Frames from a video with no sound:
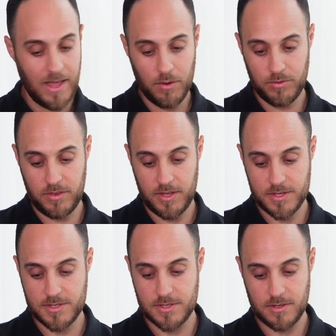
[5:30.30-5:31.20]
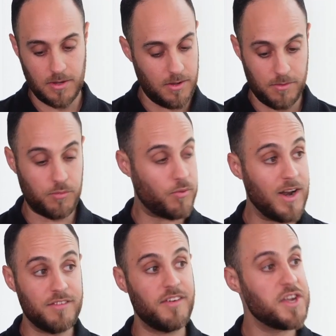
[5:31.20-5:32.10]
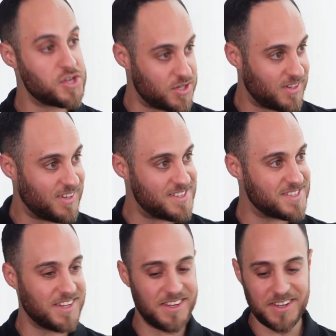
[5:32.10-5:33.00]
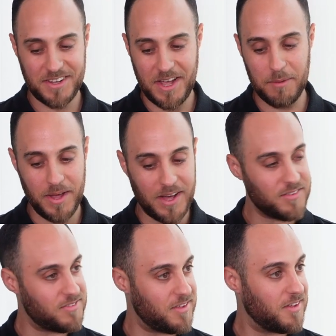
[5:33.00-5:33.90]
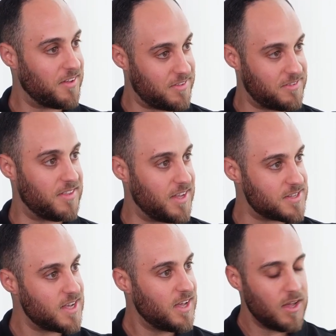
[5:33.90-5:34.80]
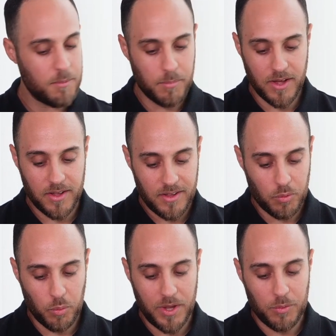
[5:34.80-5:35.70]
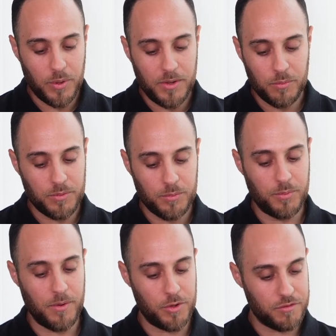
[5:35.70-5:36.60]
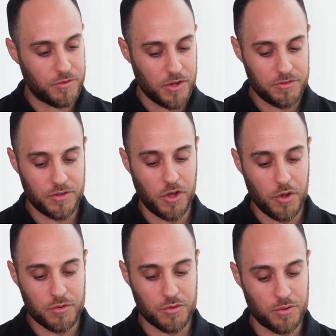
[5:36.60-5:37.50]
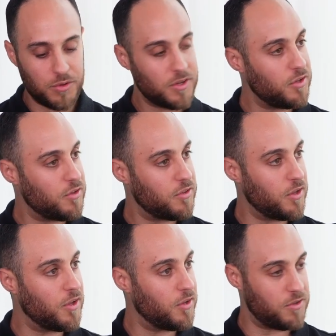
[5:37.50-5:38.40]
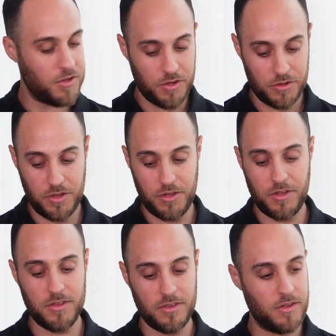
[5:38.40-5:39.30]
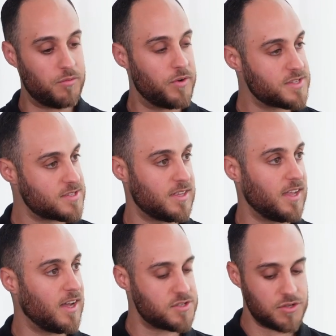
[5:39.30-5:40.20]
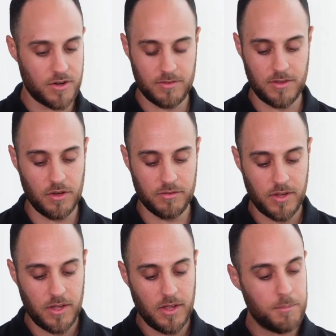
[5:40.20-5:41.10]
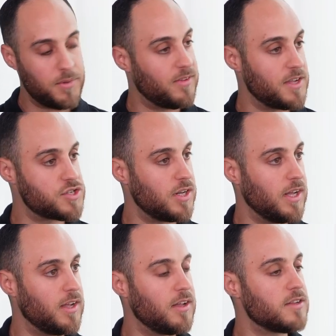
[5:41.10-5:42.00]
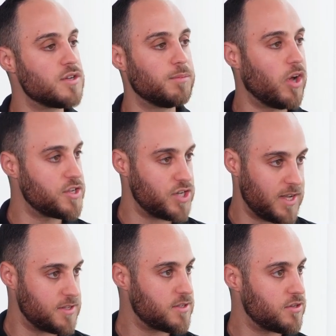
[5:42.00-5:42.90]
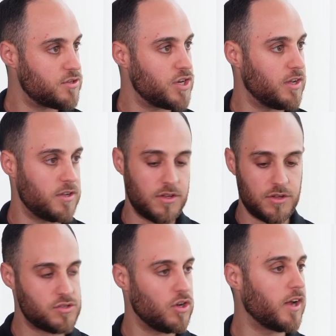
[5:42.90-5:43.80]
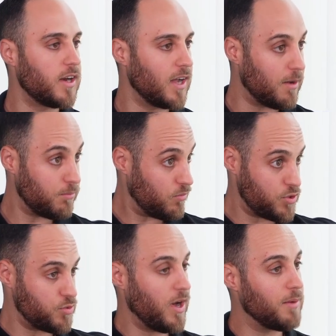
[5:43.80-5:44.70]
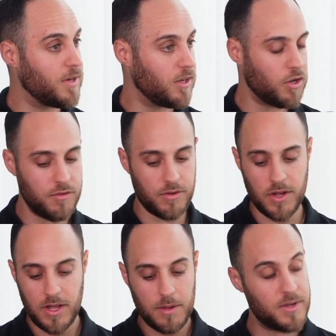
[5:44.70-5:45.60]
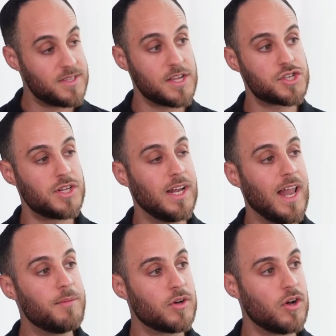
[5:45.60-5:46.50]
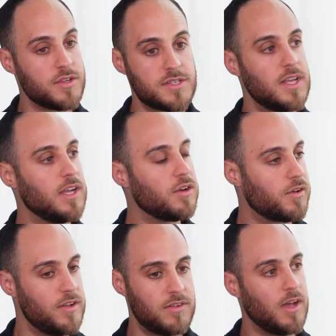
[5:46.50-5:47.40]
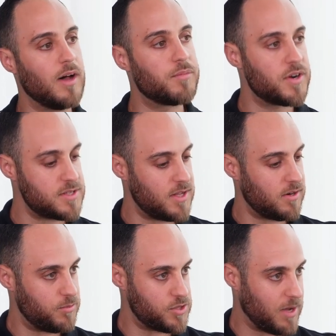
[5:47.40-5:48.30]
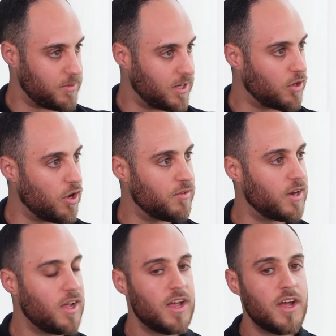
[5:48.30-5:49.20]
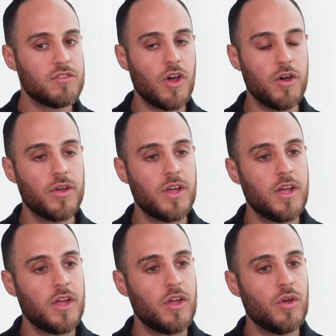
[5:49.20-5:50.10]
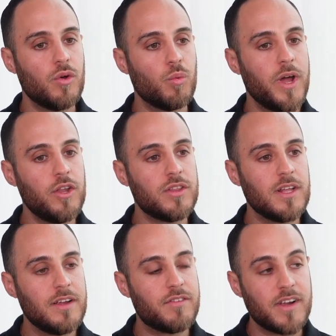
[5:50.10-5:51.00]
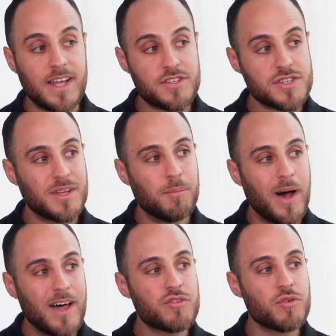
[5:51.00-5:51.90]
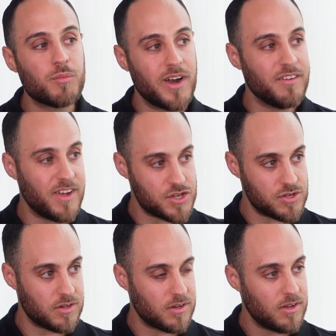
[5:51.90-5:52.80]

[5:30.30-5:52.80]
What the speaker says: that this renovation is going to come out to this, but but you've got to go through the risks and the uncertainty of potentially supply chains tightening up, which will happen in COVID, potentially labor costs increasing unprecedented, which happened in COVID. So when you're delivering, that's just a bathroom renovation.